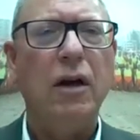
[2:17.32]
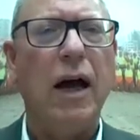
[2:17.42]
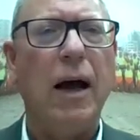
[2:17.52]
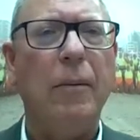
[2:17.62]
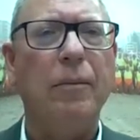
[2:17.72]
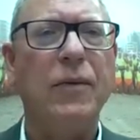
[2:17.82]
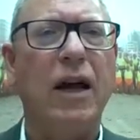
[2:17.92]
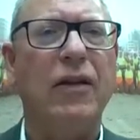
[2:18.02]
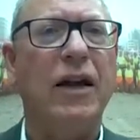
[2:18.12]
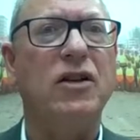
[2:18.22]
um,
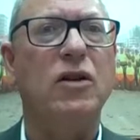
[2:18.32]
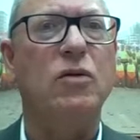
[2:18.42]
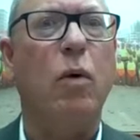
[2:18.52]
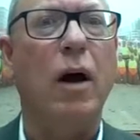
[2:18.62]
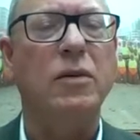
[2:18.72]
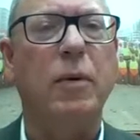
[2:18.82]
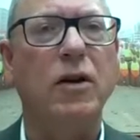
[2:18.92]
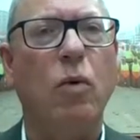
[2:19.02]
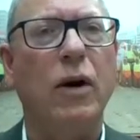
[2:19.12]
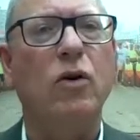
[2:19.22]
and that's just I
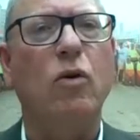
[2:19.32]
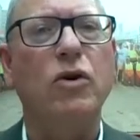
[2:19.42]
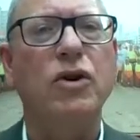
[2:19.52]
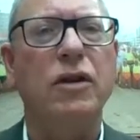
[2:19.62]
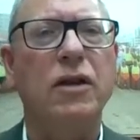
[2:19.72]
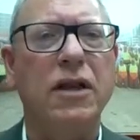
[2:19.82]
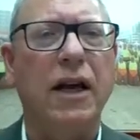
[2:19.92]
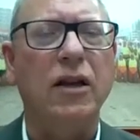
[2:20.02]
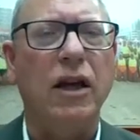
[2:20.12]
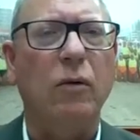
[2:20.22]
suppose one caution. The
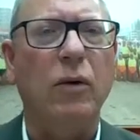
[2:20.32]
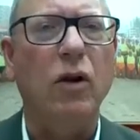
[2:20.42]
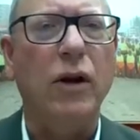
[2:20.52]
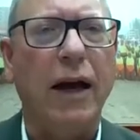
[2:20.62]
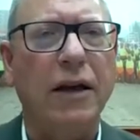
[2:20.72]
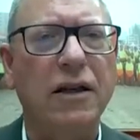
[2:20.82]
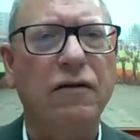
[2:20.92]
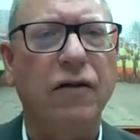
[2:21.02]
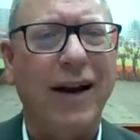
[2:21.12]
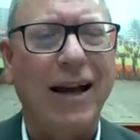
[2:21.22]
second thing we look at is
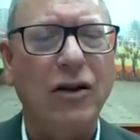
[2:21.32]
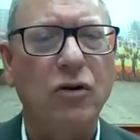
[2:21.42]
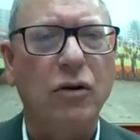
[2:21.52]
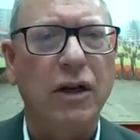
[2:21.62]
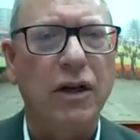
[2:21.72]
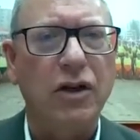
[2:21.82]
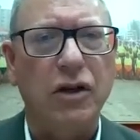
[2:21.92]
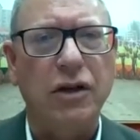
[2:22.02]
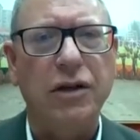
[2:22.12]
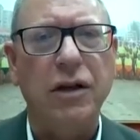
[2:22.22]
financial
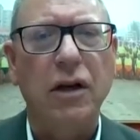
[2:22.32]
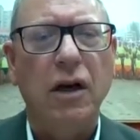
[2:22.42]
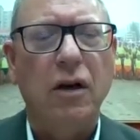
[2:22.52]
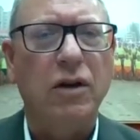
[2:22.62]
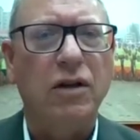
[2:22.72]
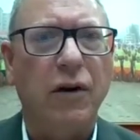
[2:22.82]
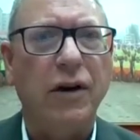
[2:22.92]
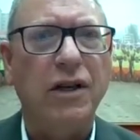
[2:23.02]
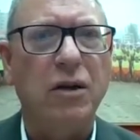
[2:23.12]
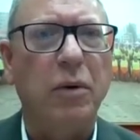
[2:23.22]
conditions, which
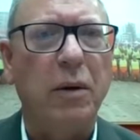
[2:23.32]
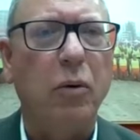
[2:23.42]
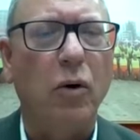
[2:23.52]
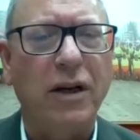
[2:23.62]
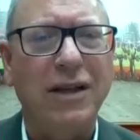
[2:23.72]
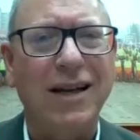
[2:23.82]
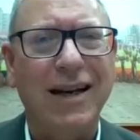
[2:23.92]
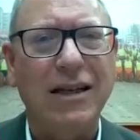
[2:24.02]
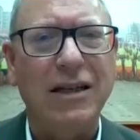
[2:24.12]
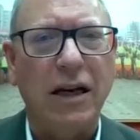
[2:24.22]
very simply put is
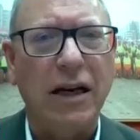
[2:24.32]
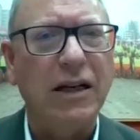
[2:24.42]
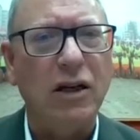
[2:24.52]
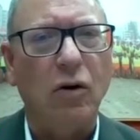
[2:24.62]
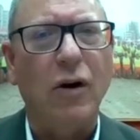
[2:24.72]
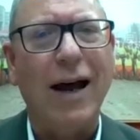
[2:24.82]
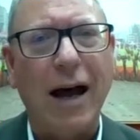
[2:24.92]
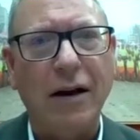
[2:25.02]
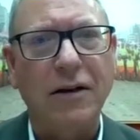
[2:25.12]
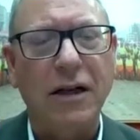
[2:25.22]
is it easier or
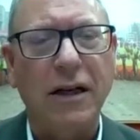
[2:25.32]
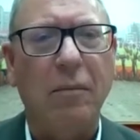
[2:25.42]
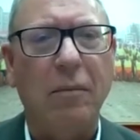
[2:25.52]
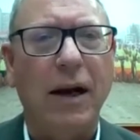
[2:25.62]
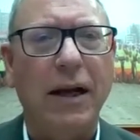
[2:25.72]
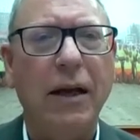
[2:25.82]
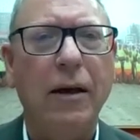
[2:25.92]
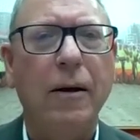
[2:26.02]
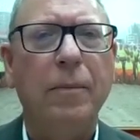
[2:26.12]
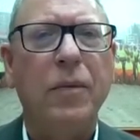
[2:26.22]
harder to get
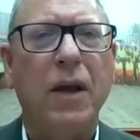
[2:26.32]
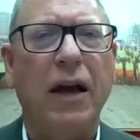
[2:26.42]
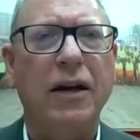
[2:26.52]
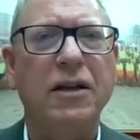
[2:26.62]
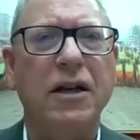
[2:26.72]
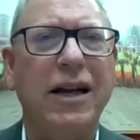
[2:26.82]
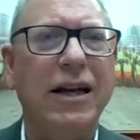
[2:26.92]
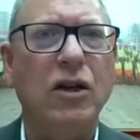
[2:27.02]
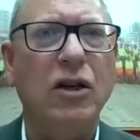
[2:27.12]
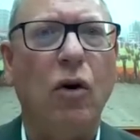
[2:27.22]
money, and is it
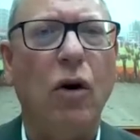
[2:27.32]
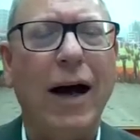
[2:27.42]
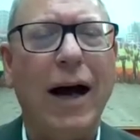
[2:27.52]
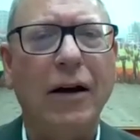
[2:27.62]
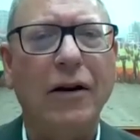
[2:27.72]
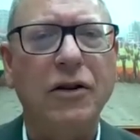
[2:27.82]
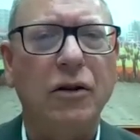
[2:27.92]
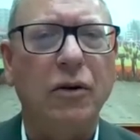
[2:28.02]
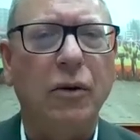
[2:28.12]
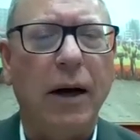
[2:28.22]
easier or harder
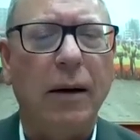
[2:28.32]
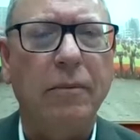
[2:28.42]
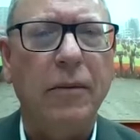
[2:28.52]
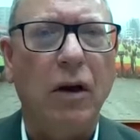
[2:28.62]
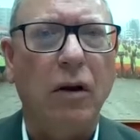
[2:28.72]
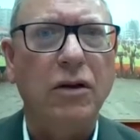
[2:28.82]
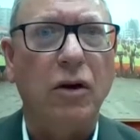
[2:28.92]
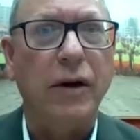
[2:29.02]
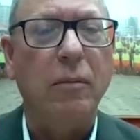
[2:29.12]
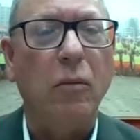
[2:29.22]
to um, you know
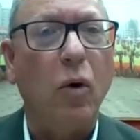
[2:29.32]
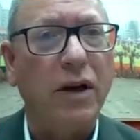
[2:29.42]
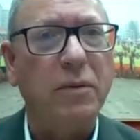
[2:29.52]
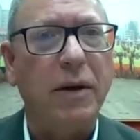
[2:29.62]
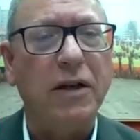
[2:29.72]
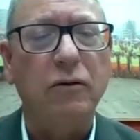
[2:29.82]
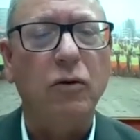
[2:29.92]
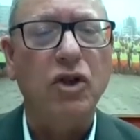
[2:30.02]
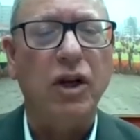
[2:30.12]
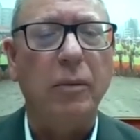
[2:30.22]
sorry more expensive
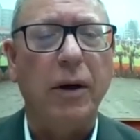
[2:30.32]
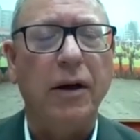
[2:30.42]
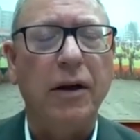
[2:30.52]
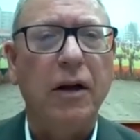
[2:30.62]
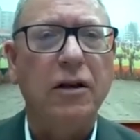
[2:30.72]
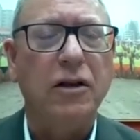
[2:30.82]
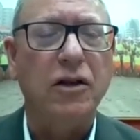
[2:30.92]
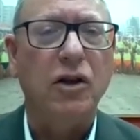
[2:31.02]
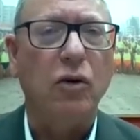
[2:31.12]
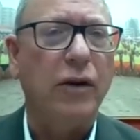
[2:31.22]
or cheaper to
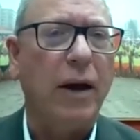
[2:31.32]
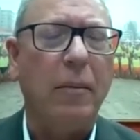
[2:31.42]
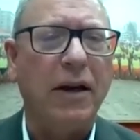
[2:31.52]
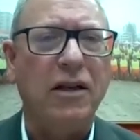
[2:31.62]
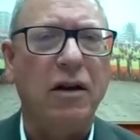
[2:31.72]
secure that money.